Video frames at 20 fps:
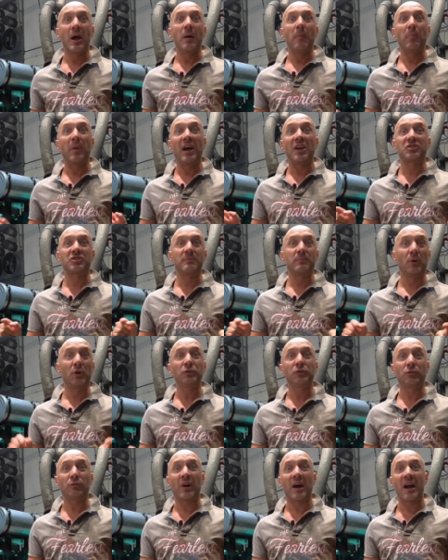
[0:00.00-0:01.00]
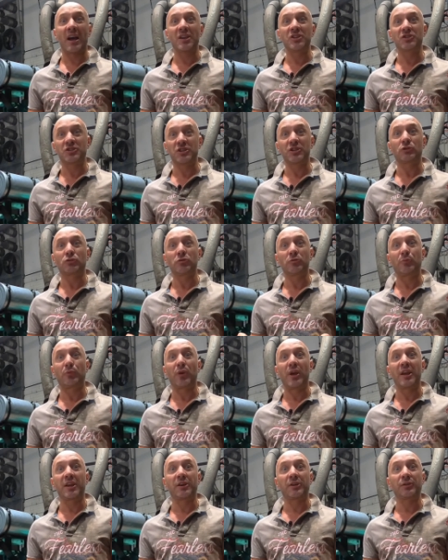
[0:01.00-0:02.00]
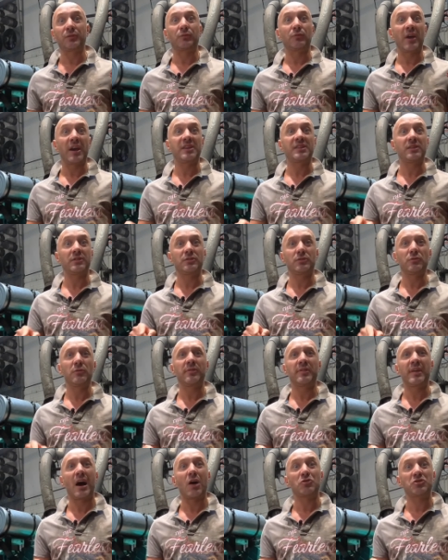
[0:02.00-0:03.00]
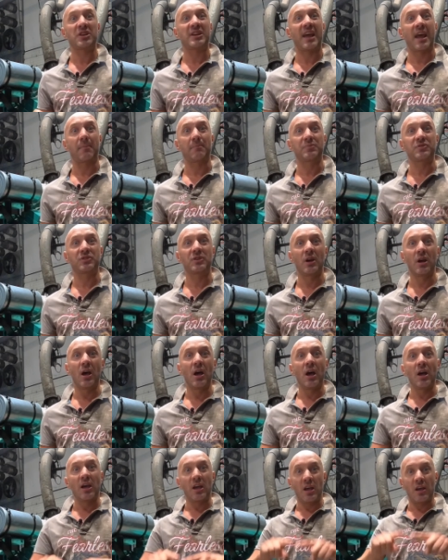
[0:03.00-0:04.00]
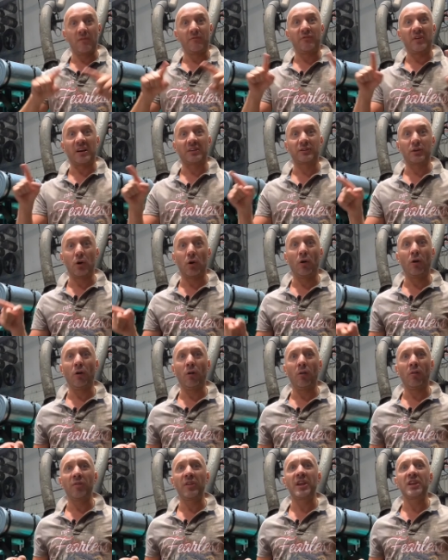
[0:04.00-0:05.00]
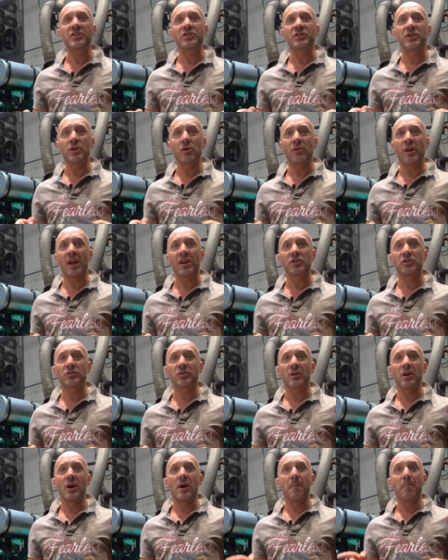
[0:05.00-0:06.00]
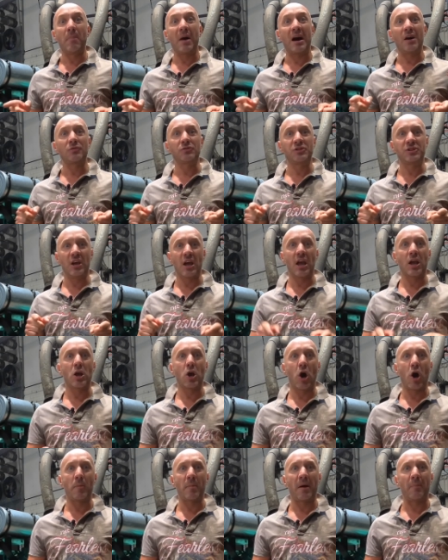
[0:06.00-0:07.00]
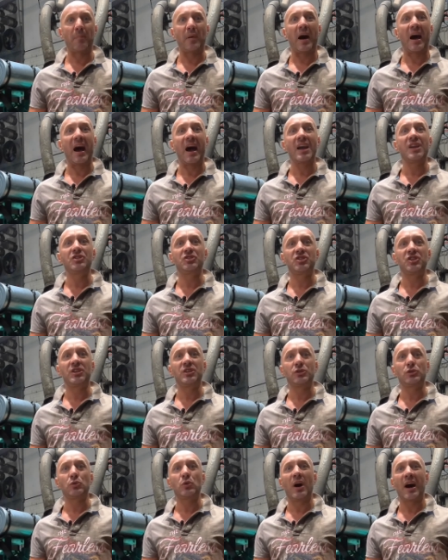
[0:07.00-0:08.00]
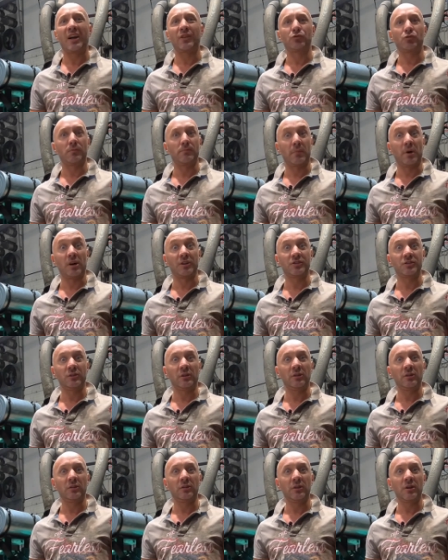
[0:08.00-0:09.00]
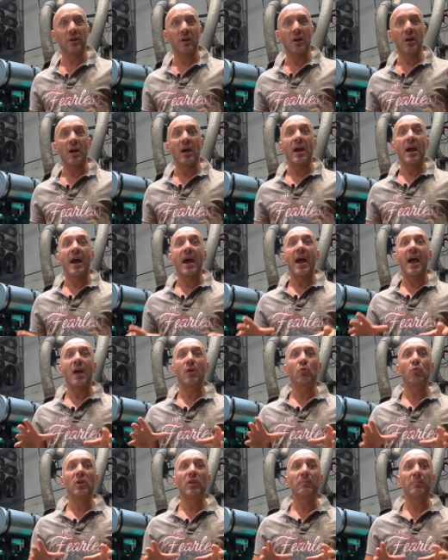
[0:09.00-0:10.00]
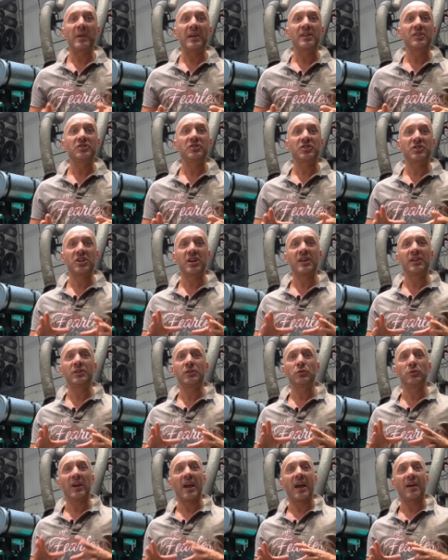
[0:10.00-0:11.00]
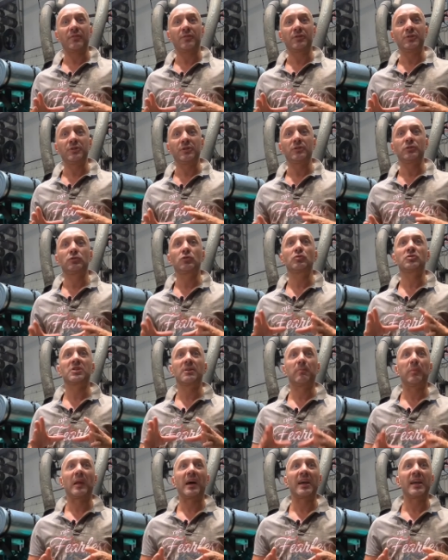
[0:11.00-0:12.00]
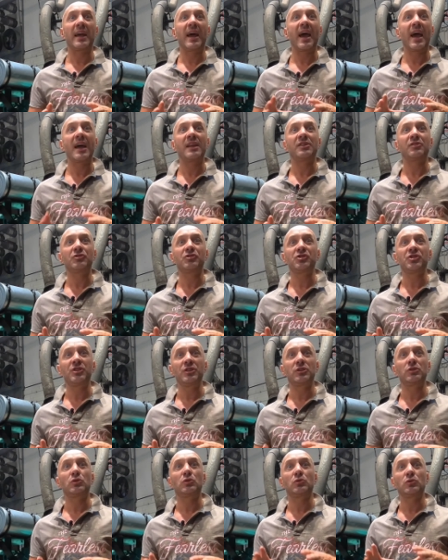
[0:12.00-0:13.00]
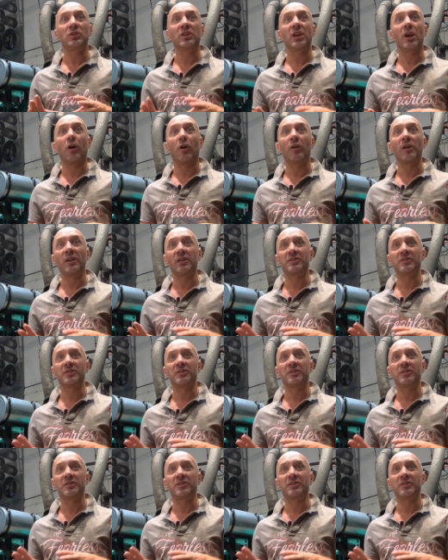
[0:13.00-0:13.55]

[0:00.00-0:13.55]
plus a motorized circuit breaker rated 2000 amps. In fact, all these units mount a COMAP IG200 module and will be synced together to supply energy to the oil